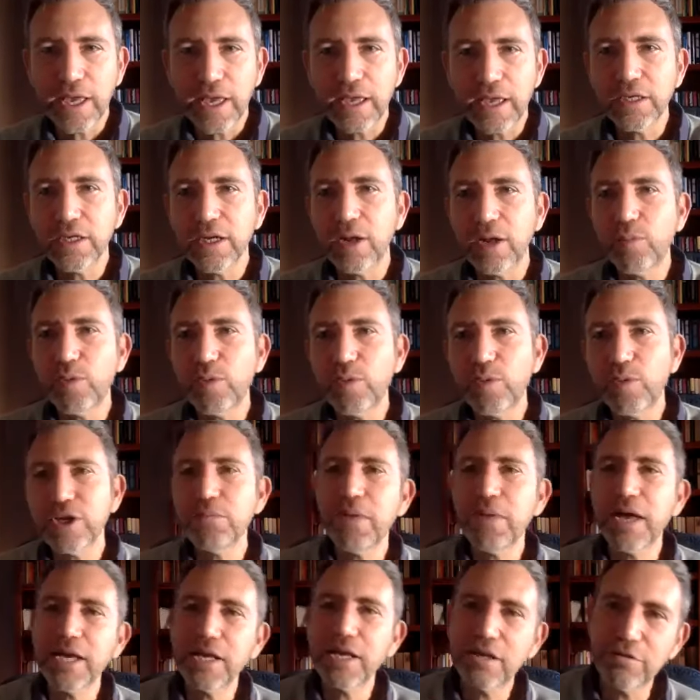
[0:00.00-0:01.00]
And, you know, when you
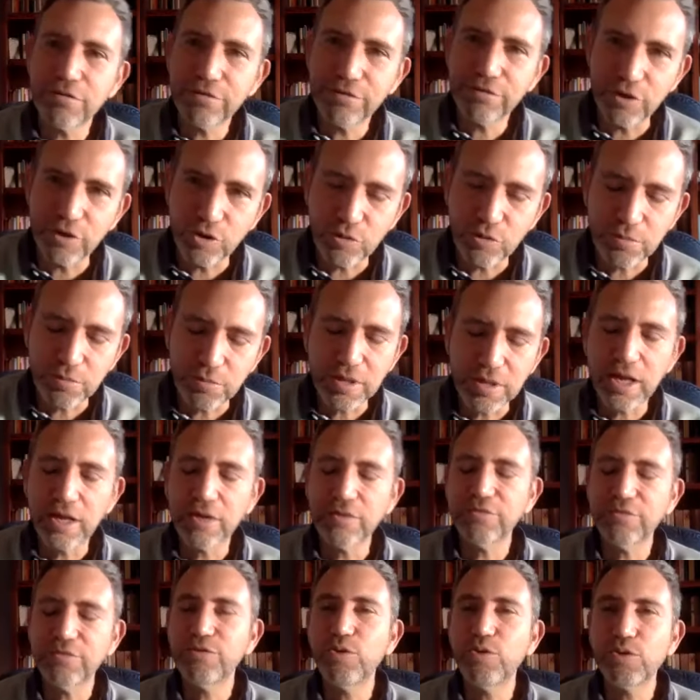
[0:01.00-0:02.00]
make a film,
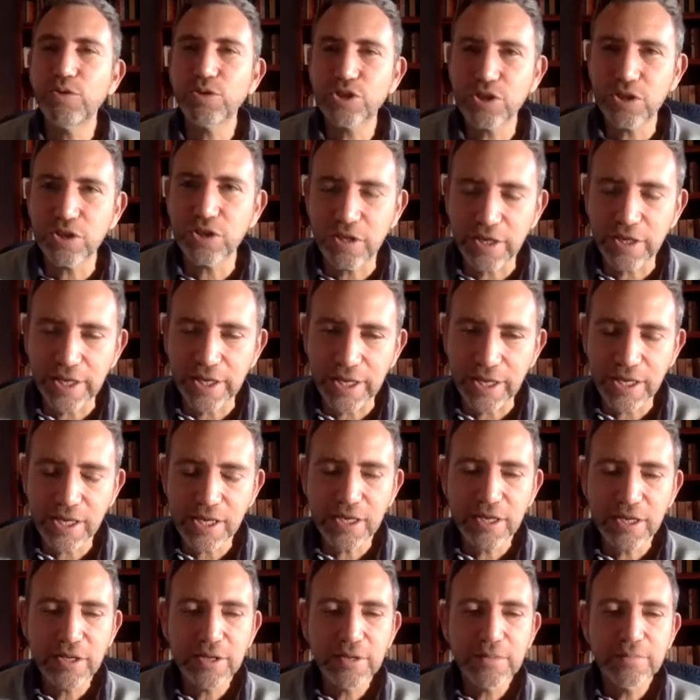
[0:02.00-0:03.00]

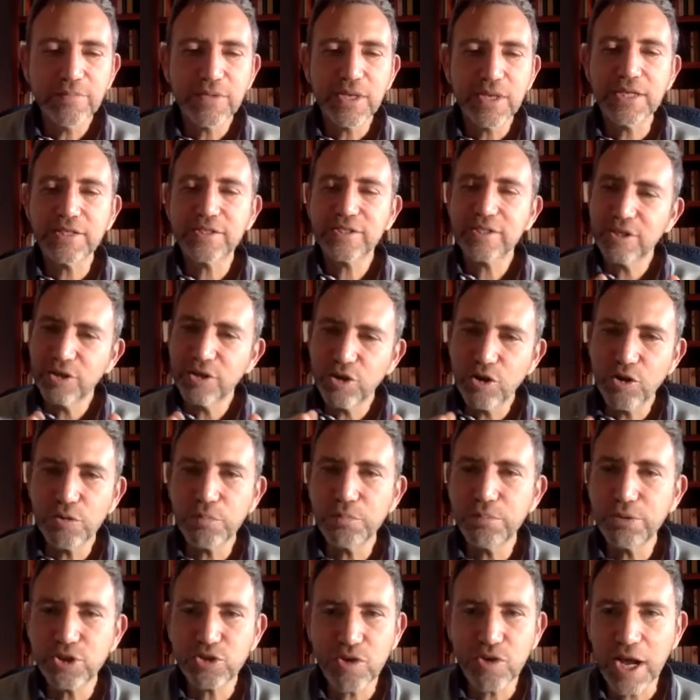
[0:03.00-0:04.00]
unfortunately, it's a long,
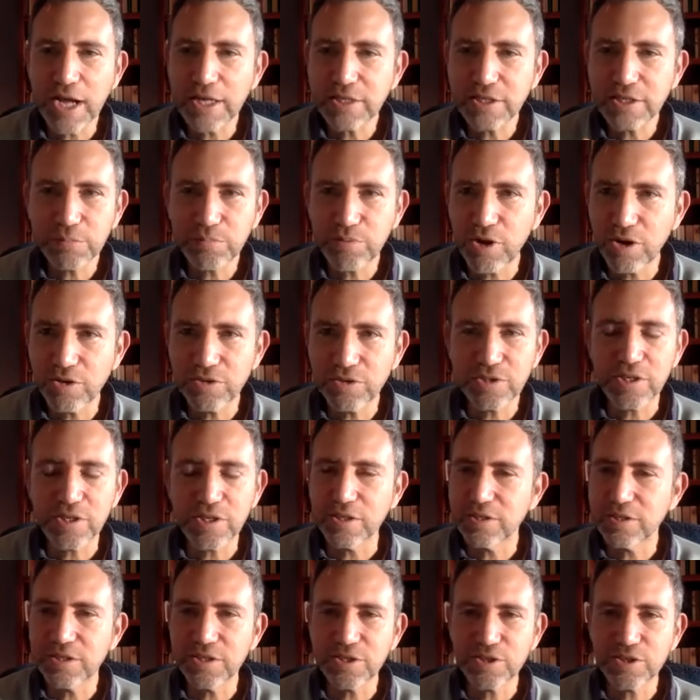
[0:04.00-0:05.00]
protracted
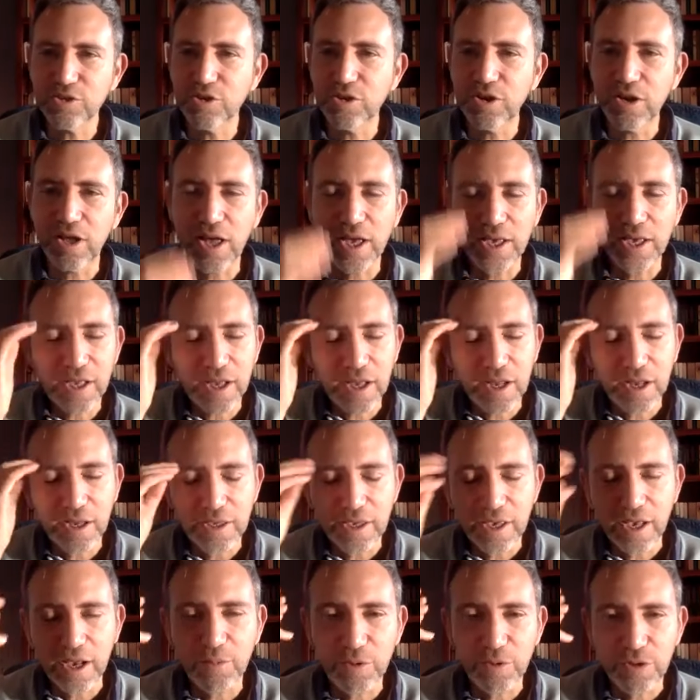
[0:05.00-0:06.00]
process. It's not like, oh
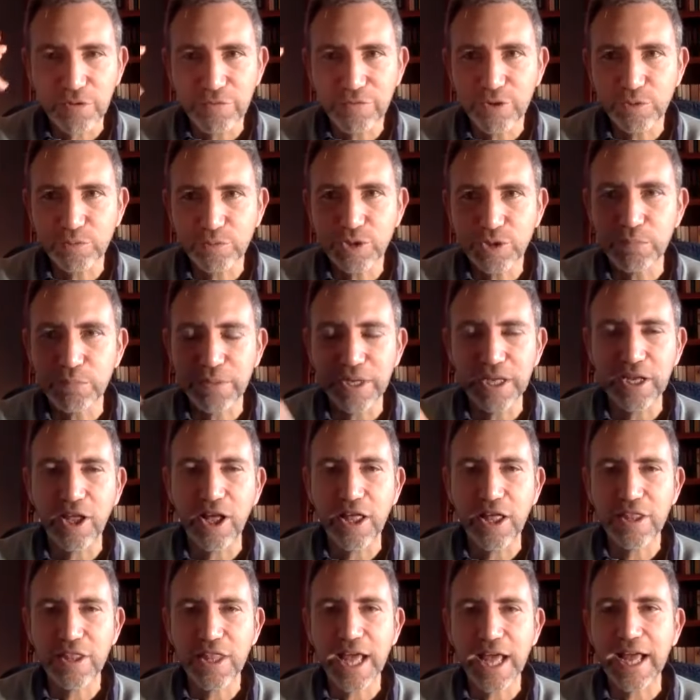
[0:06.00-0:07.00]
yeah, I want the film to be
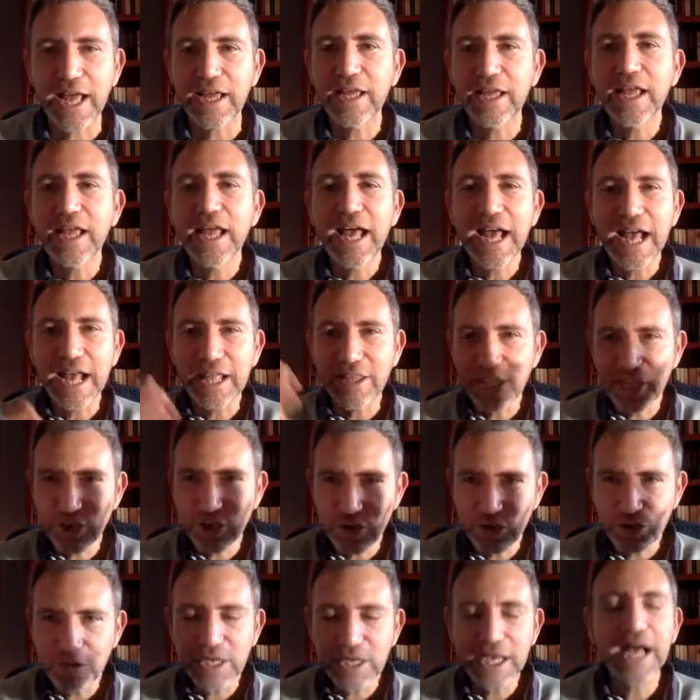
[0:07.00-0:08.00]
like that. And then
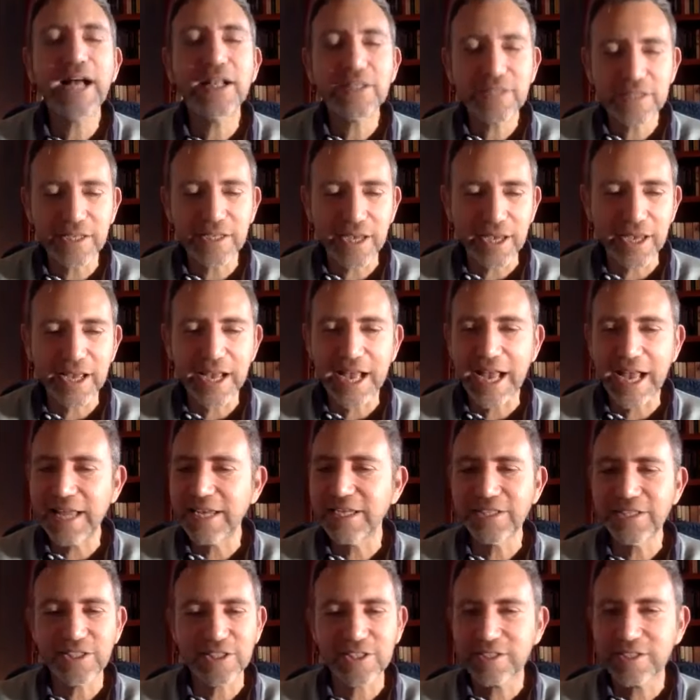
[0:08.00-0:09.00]
you cut it and
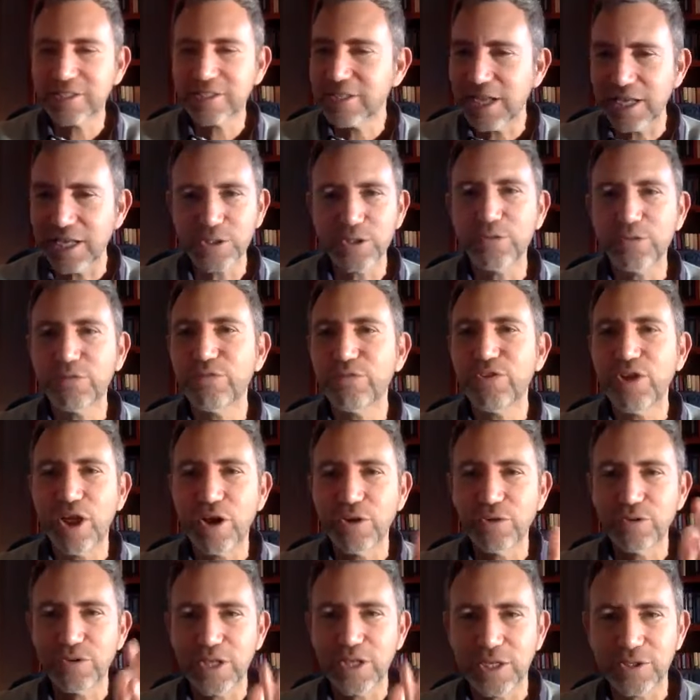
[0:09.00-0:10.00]
it just doesn't
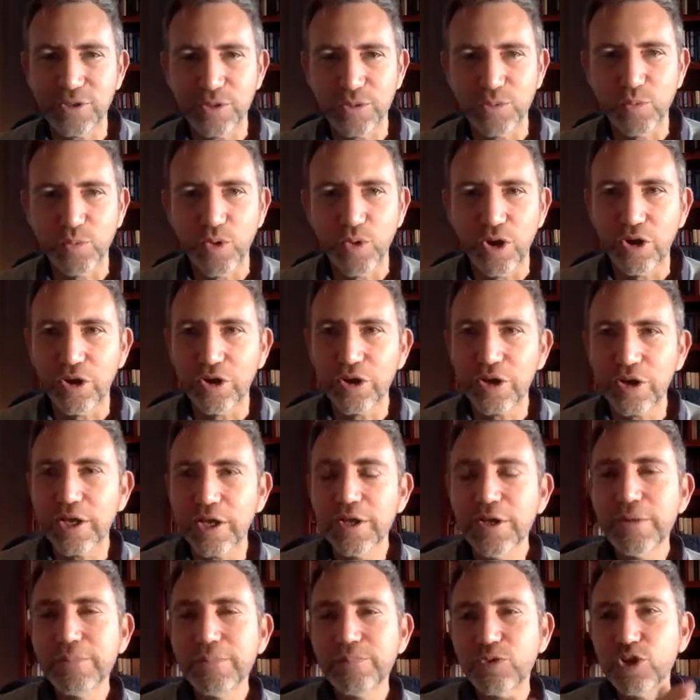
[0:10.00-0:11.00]
flow, doesn't work.
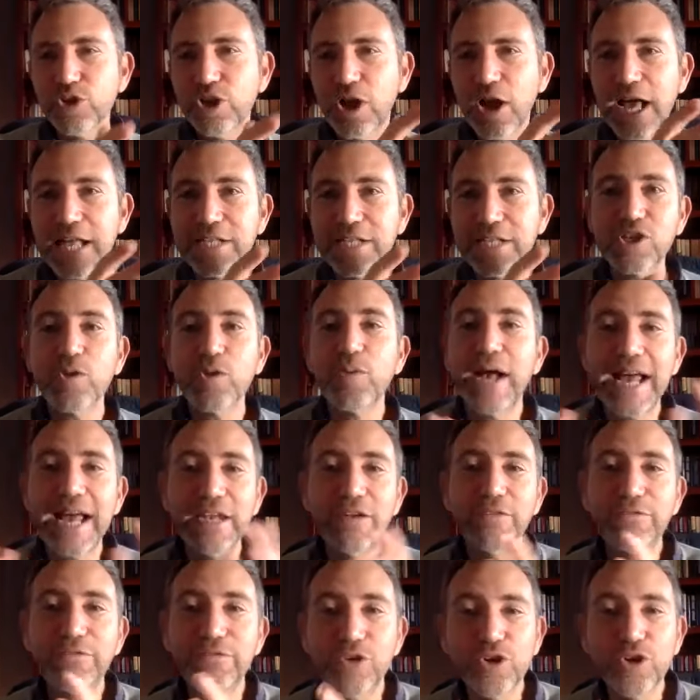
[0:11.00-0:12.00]
You know, and so I had
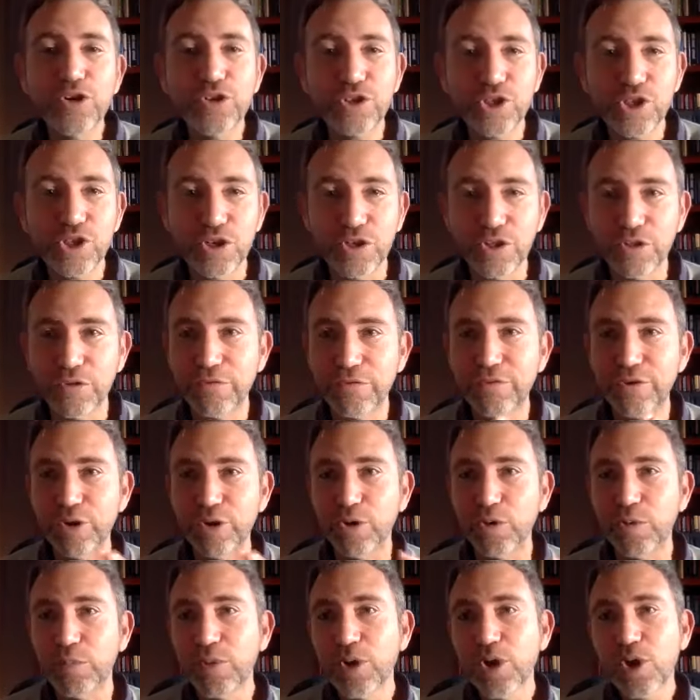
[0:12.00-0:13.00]
a version of the
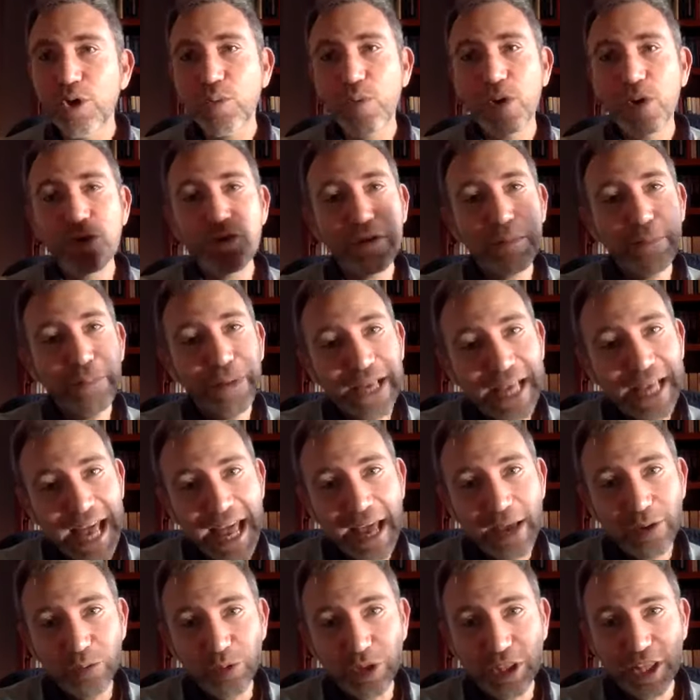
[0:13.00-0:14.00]
film where it
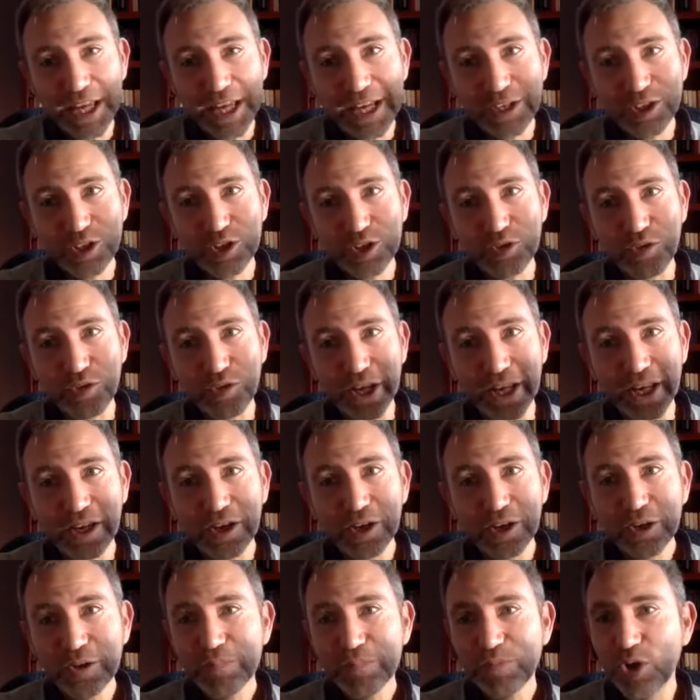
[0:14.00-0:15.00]
began with history
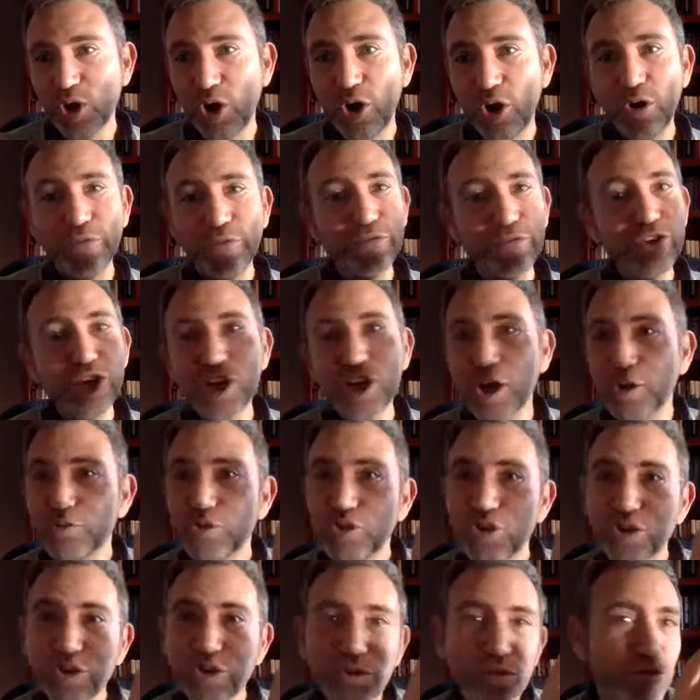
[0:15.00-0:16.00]
of, you know,
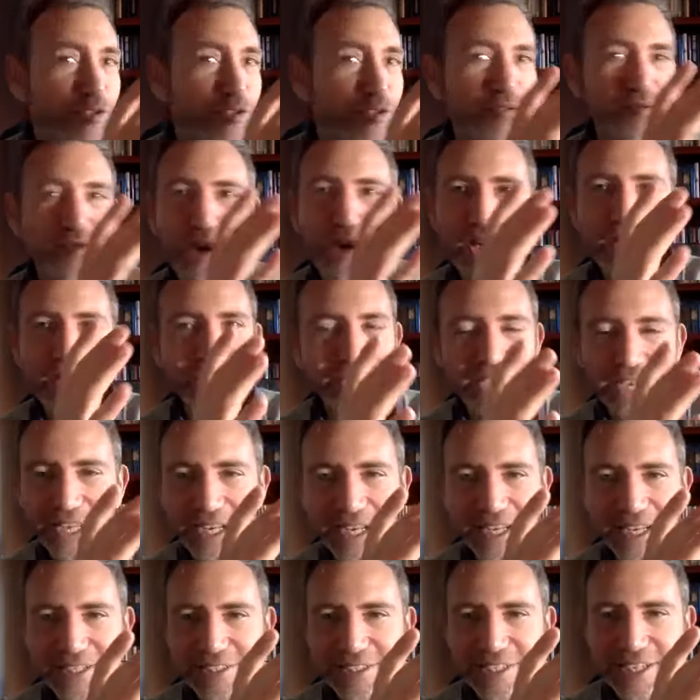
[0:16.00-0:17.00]
Jews arriving
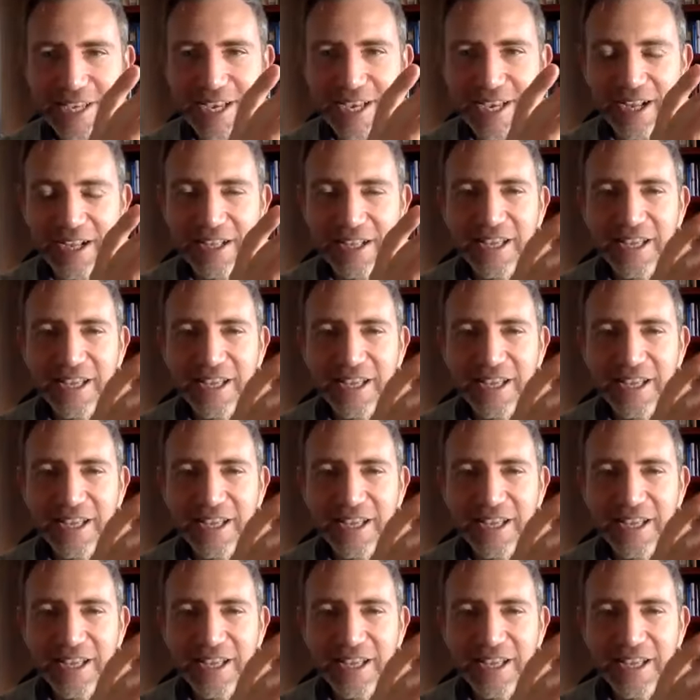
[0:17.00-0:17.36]
in India.